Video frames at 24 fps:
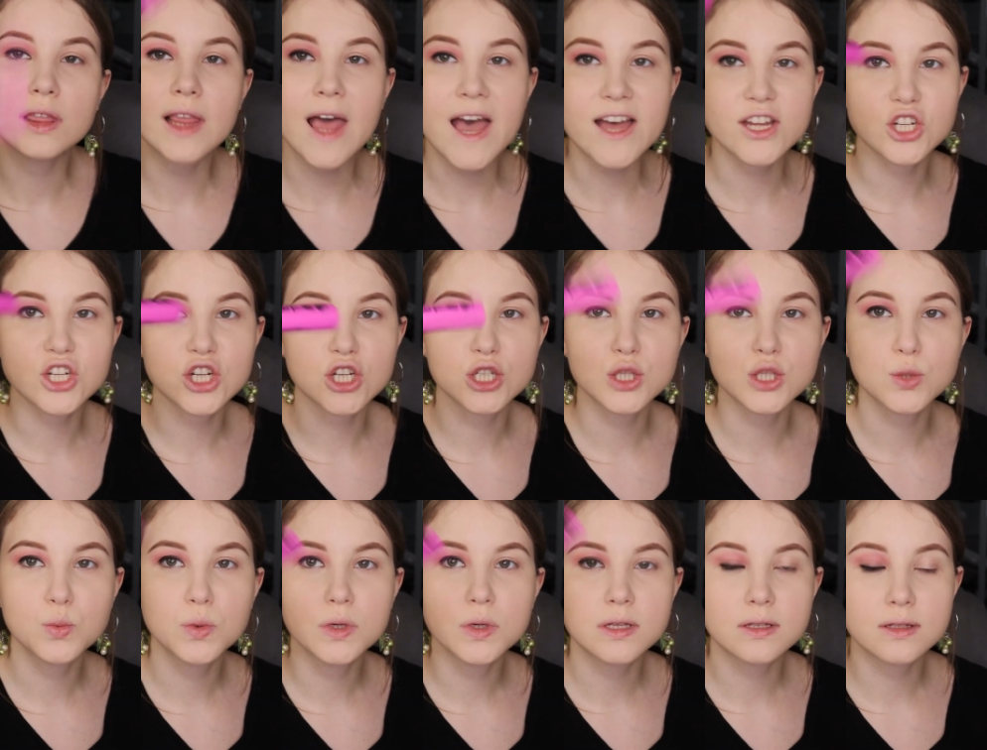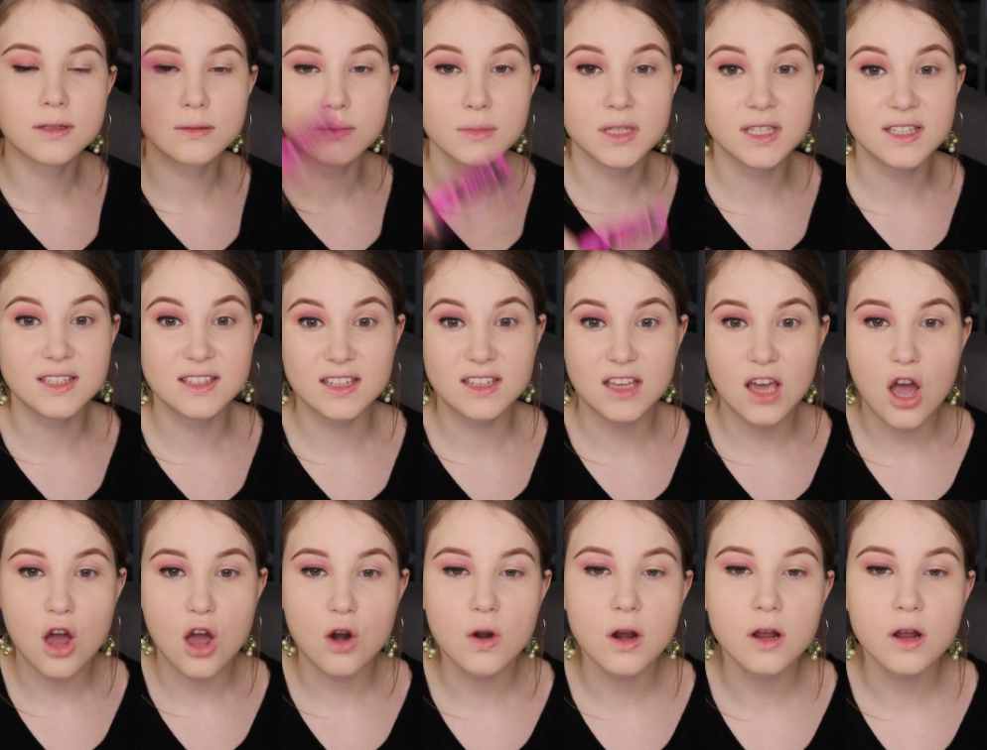lashes with some
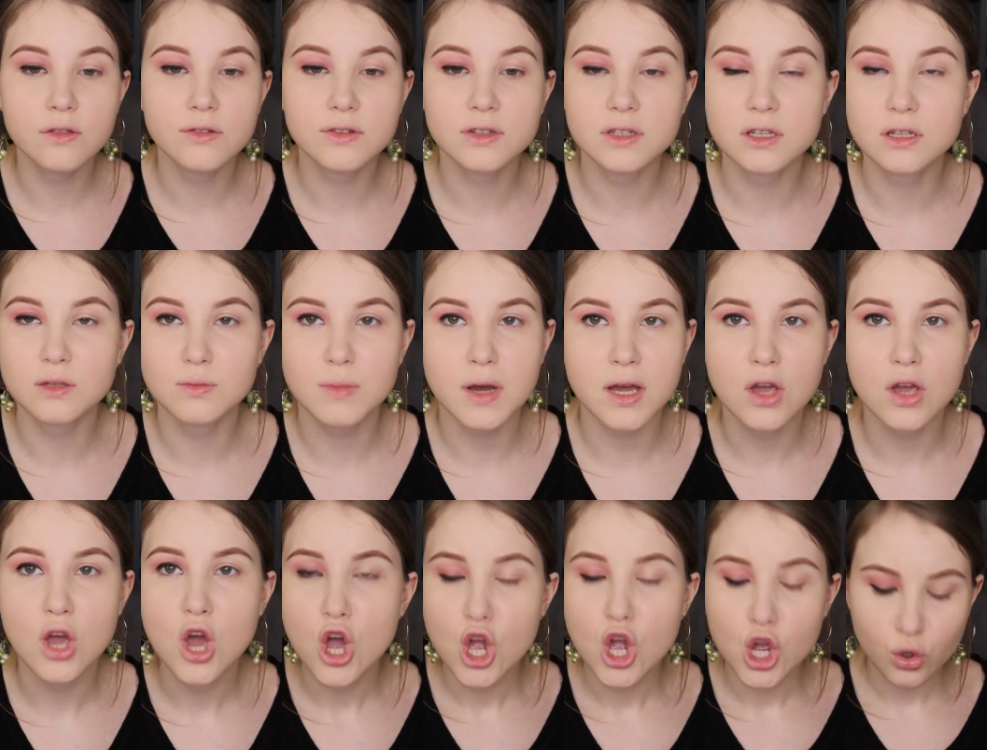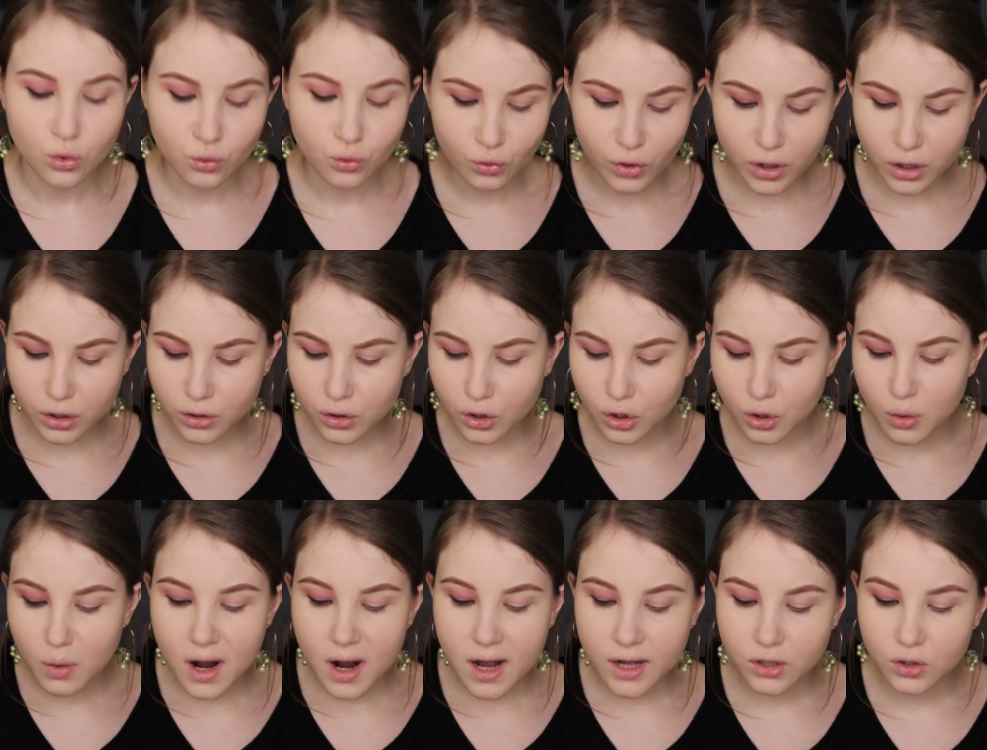mascara. This is my regular
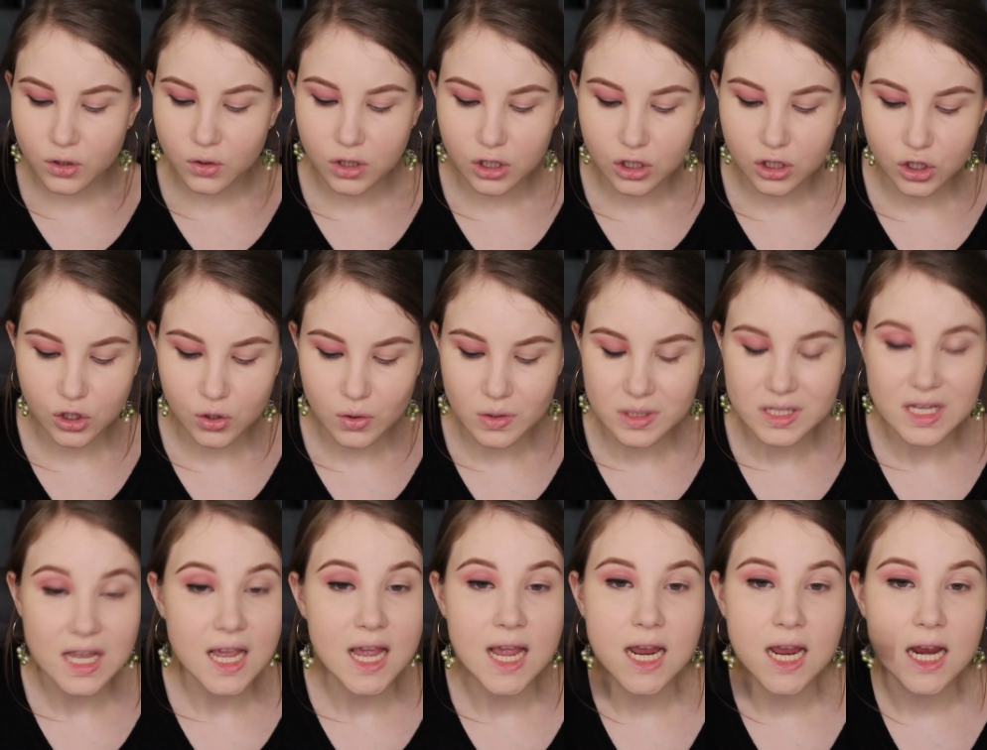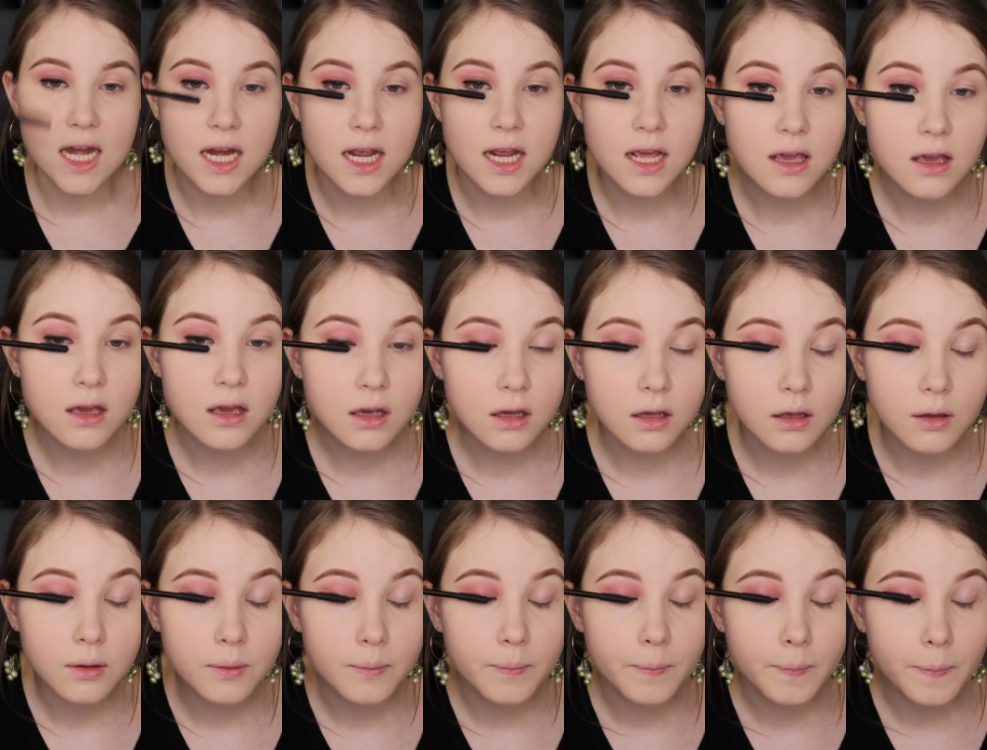one. You can use any
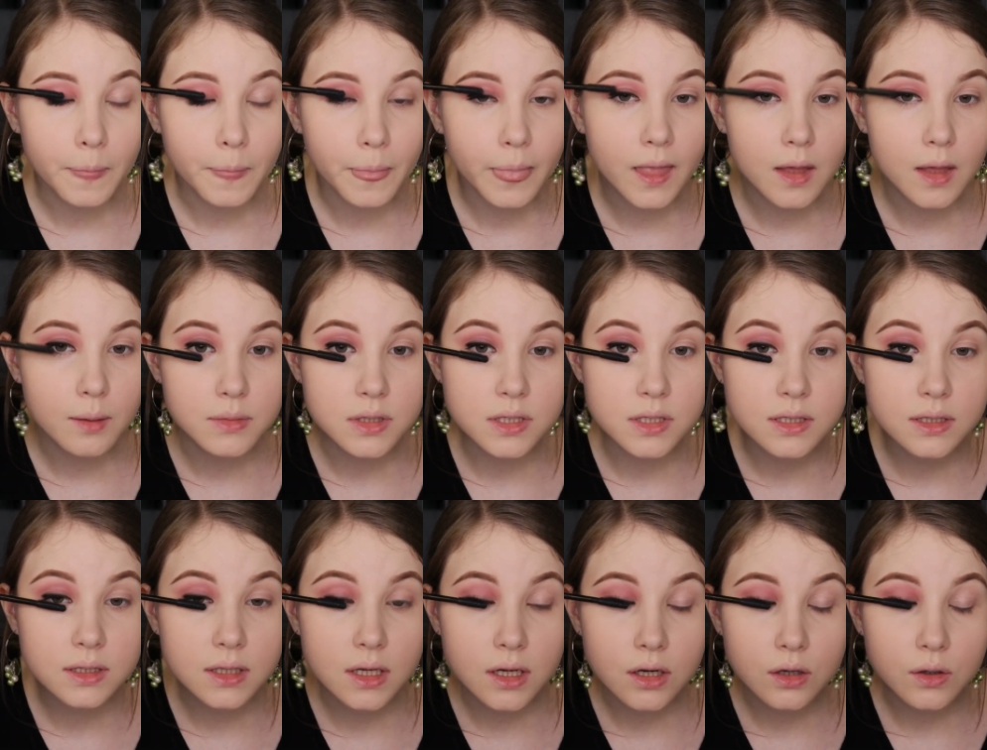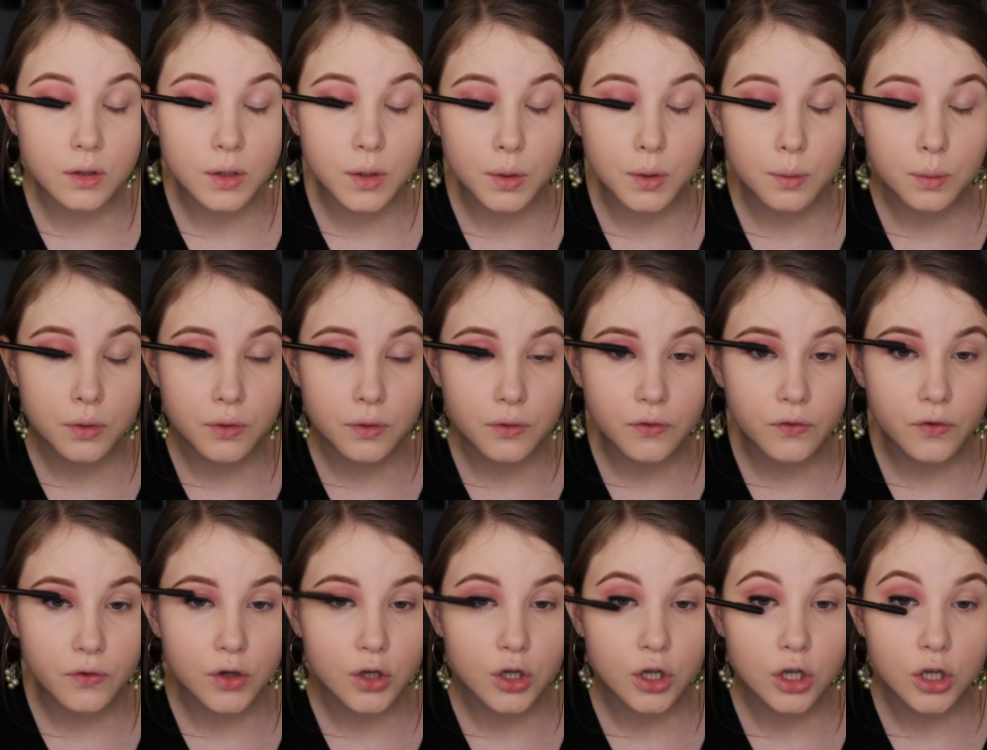mascara you
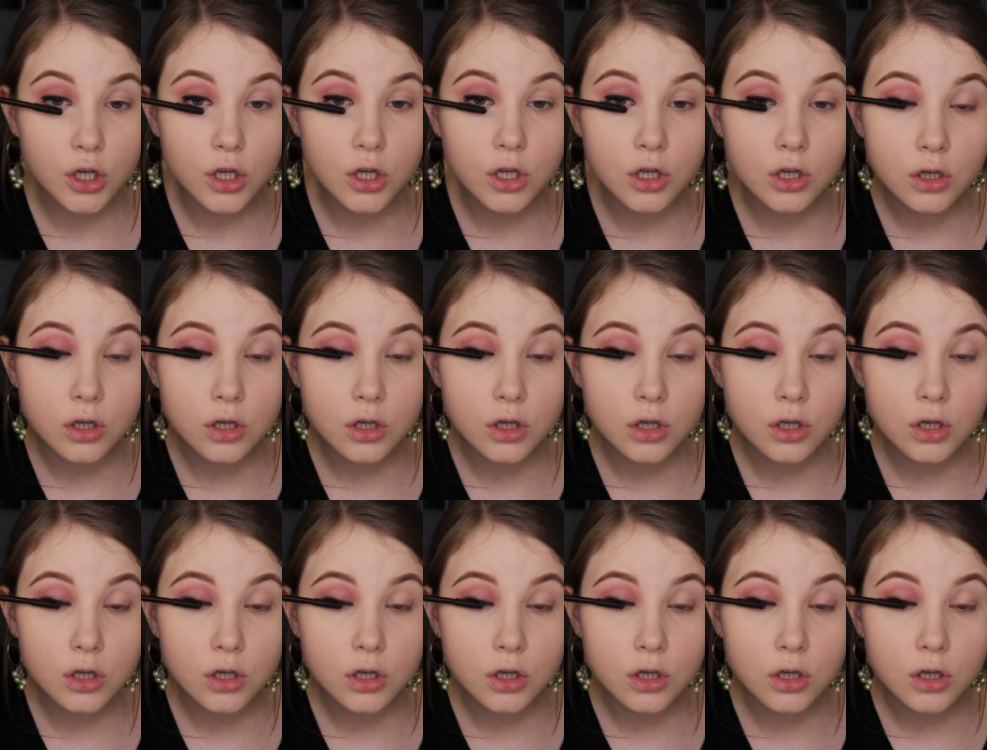prefer.